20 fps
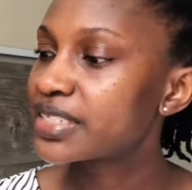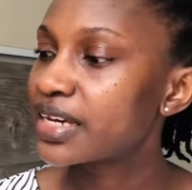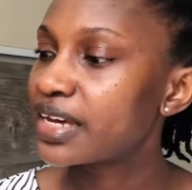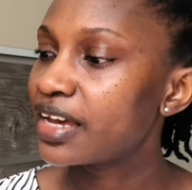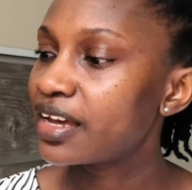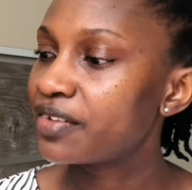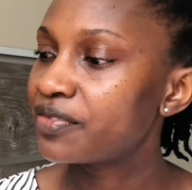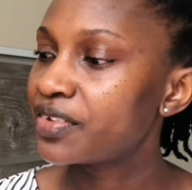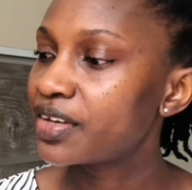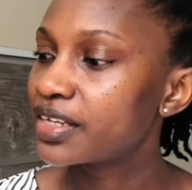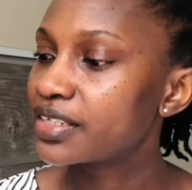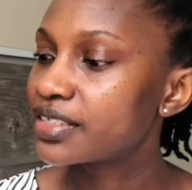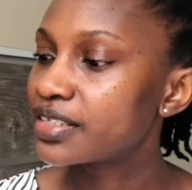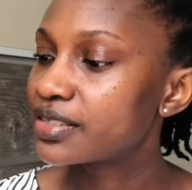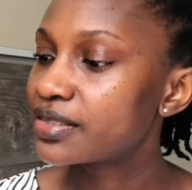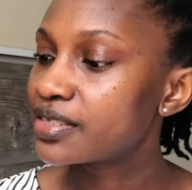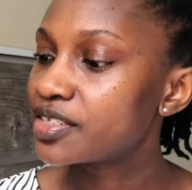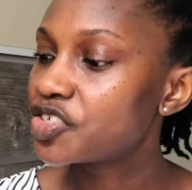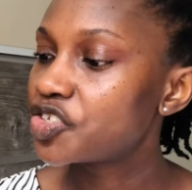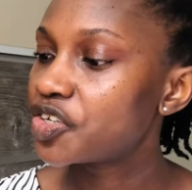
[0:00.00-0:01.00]
I have here is the
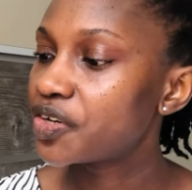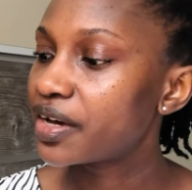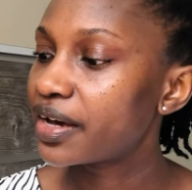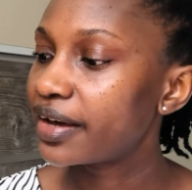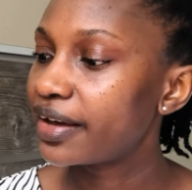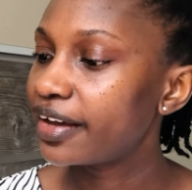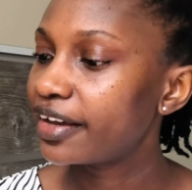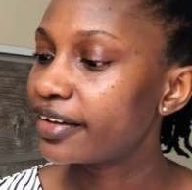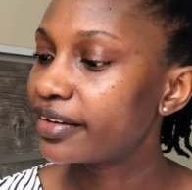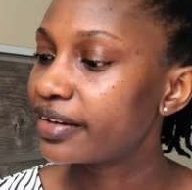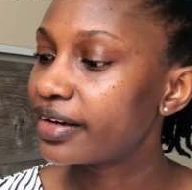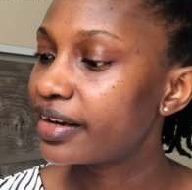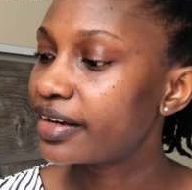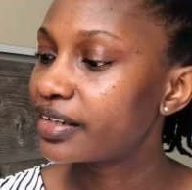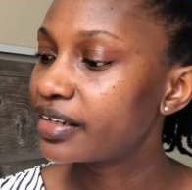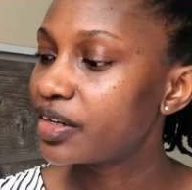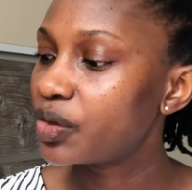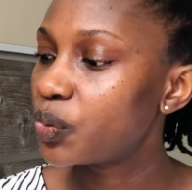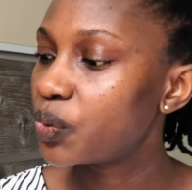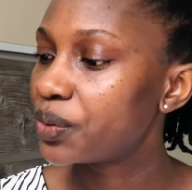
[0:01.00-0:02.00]
TGIN
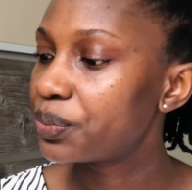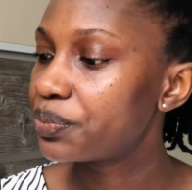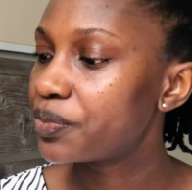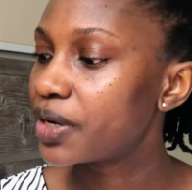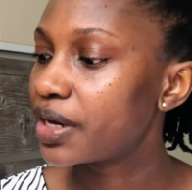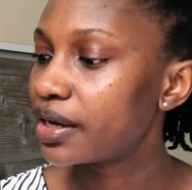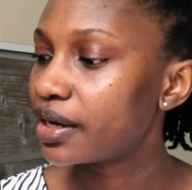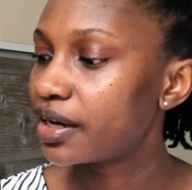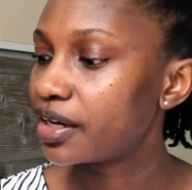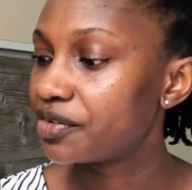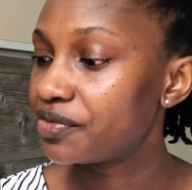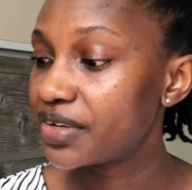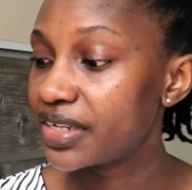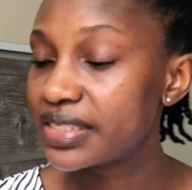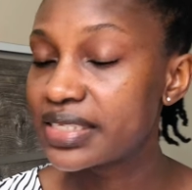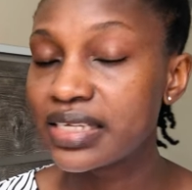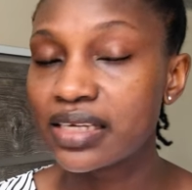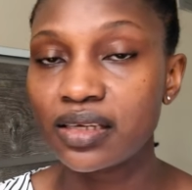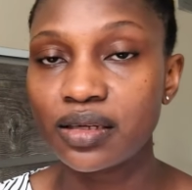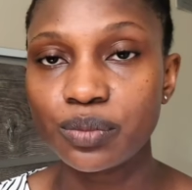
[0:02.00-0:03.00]
Honey Whip
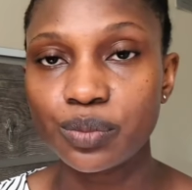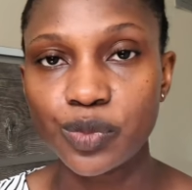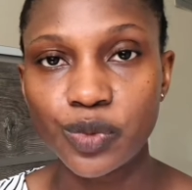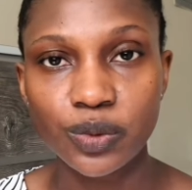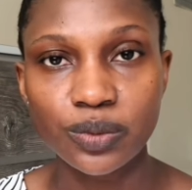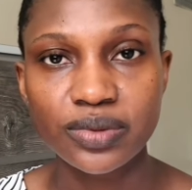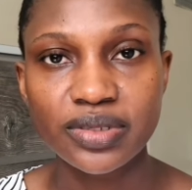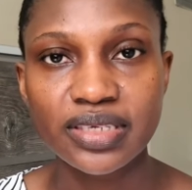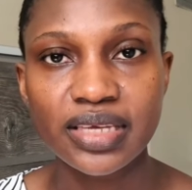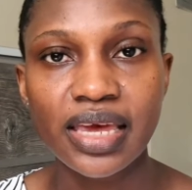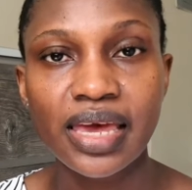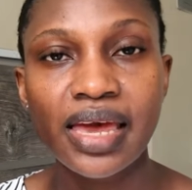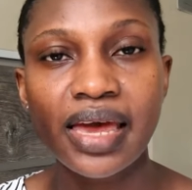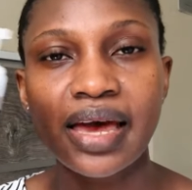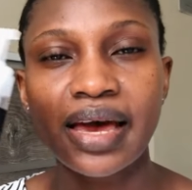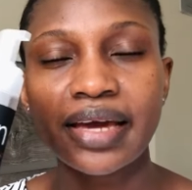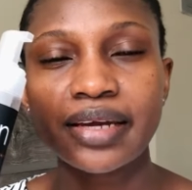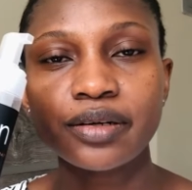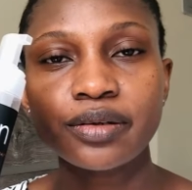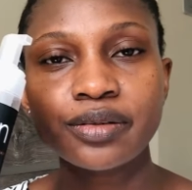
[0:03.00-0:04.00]
Hydrating Mousse.
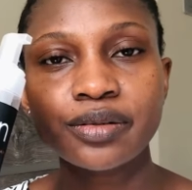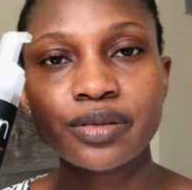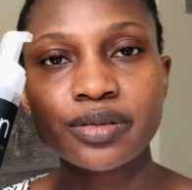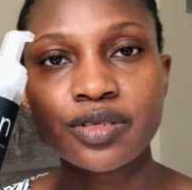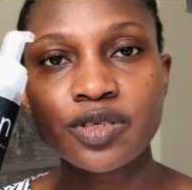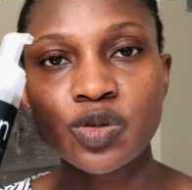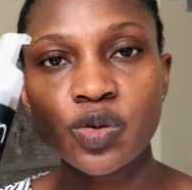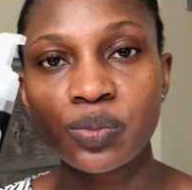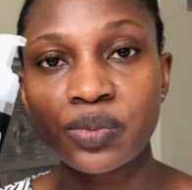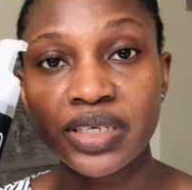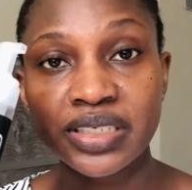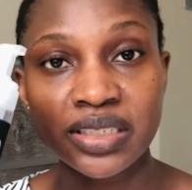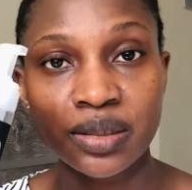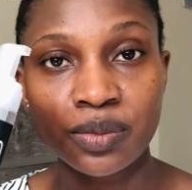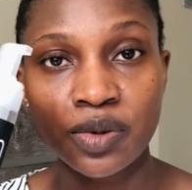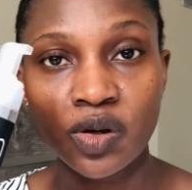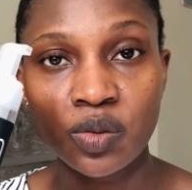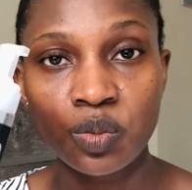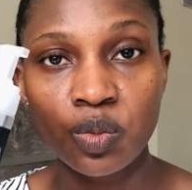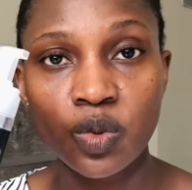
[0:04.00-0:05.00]
I don't know so much
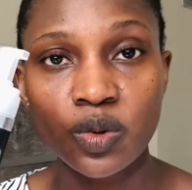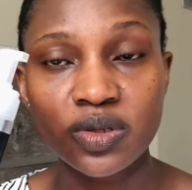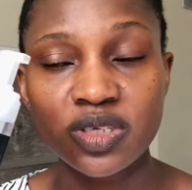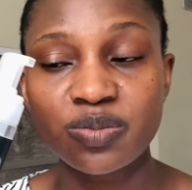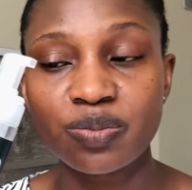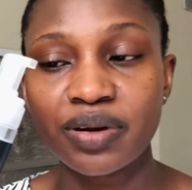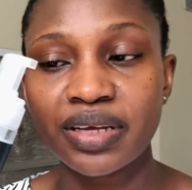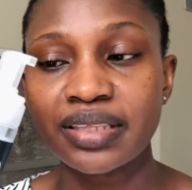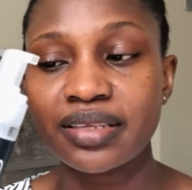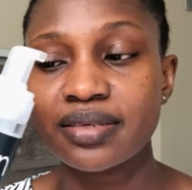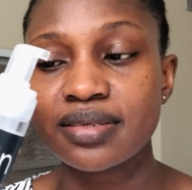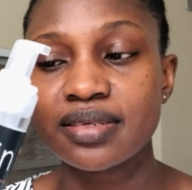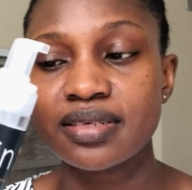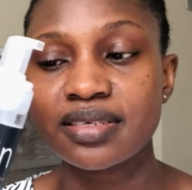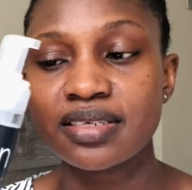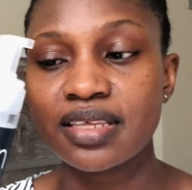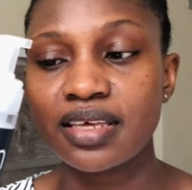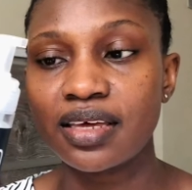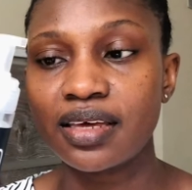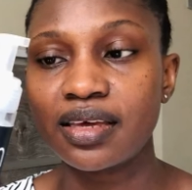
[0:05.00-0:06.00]
about mousse, but this is
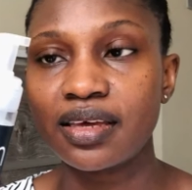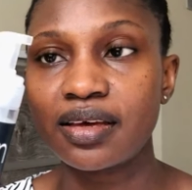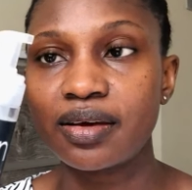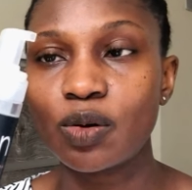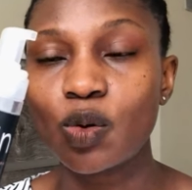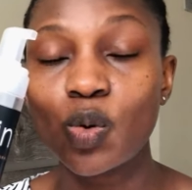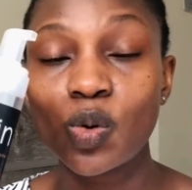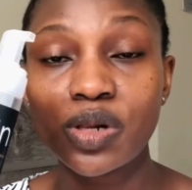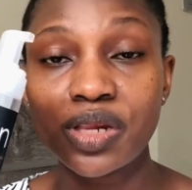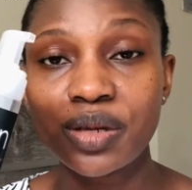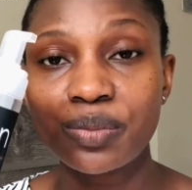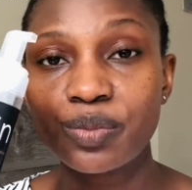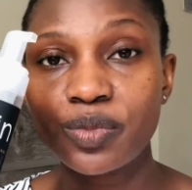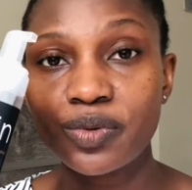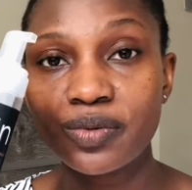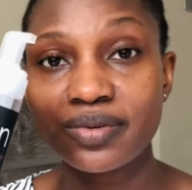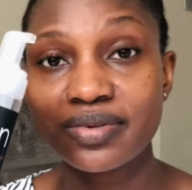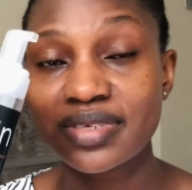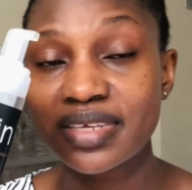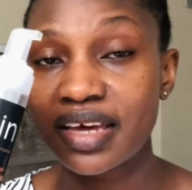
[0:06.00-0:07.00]
the only
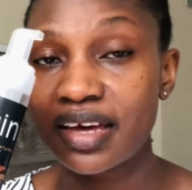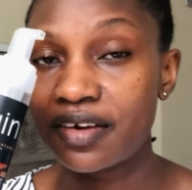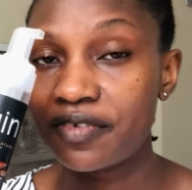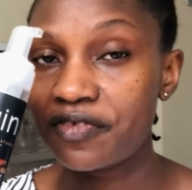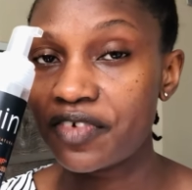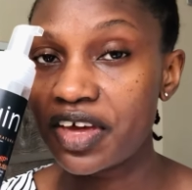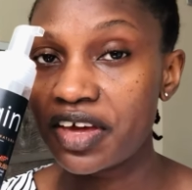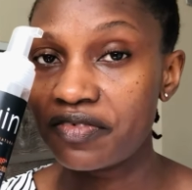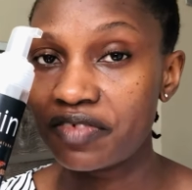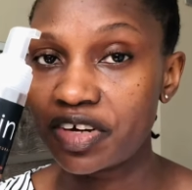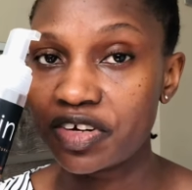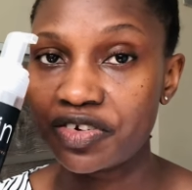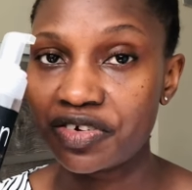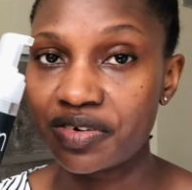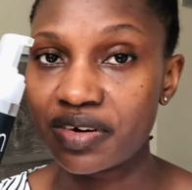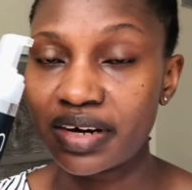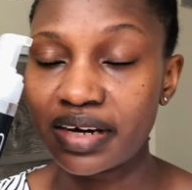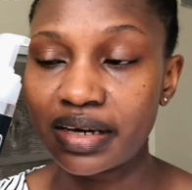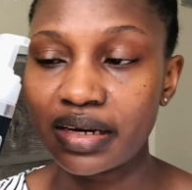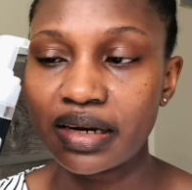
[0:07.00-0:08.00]
mousse I've ever
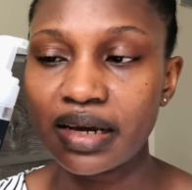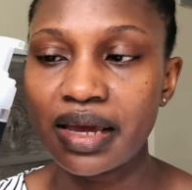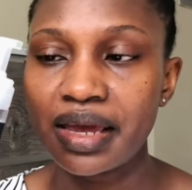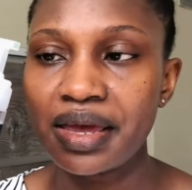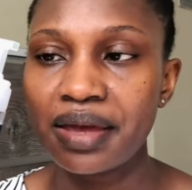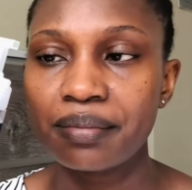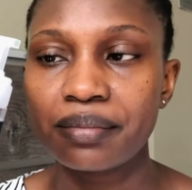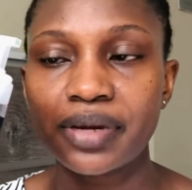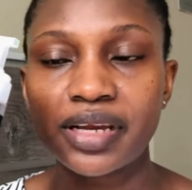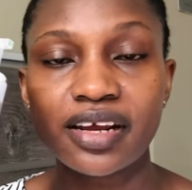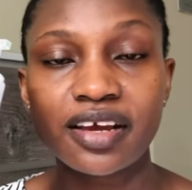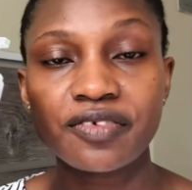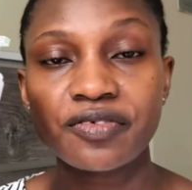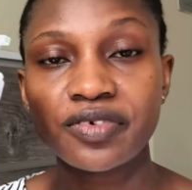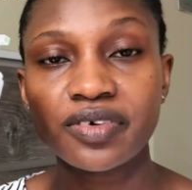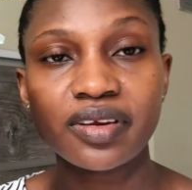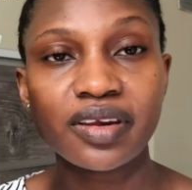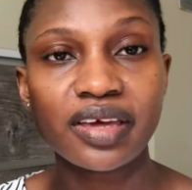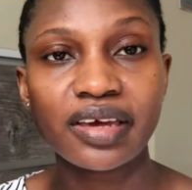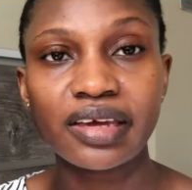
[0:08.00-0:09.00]
tried, but I
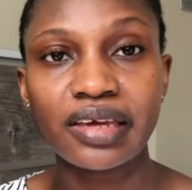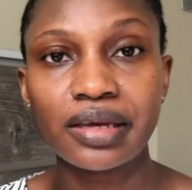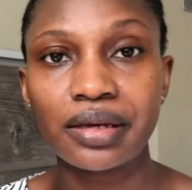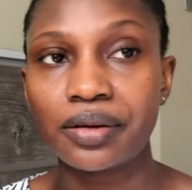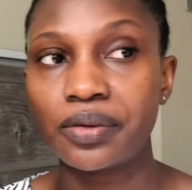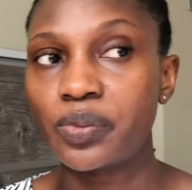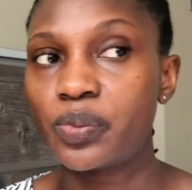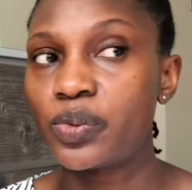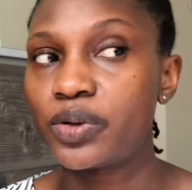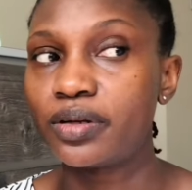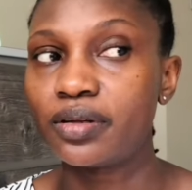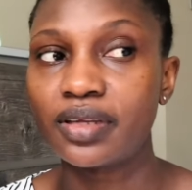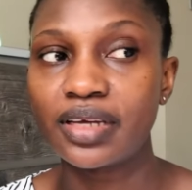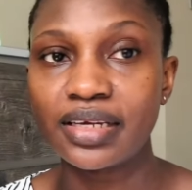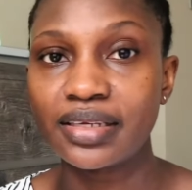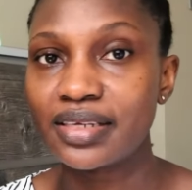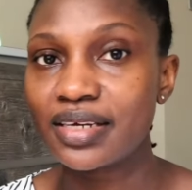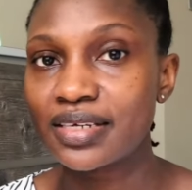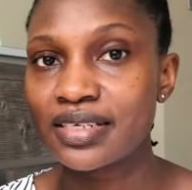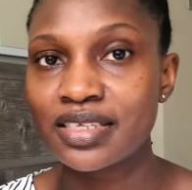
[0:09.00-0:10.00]
feel like, well,
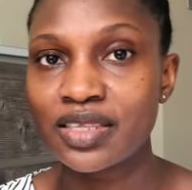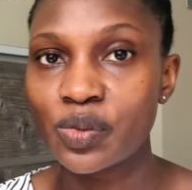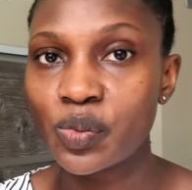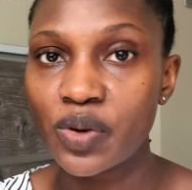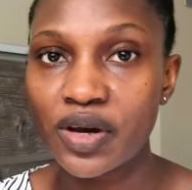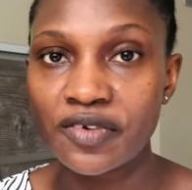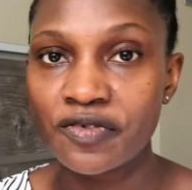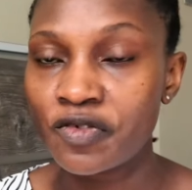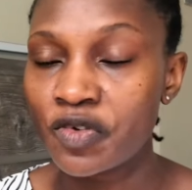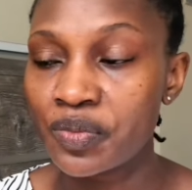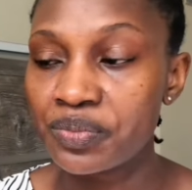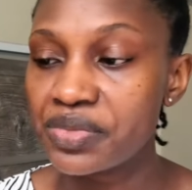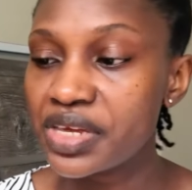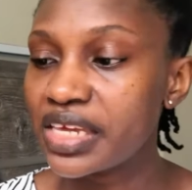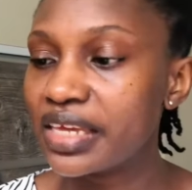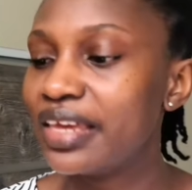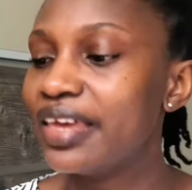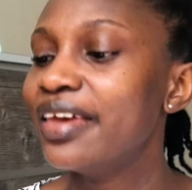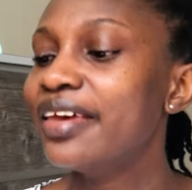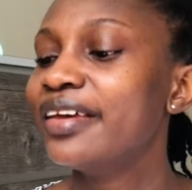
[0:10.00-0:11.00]
it does the work for
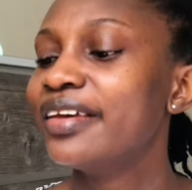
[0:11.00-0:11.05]
me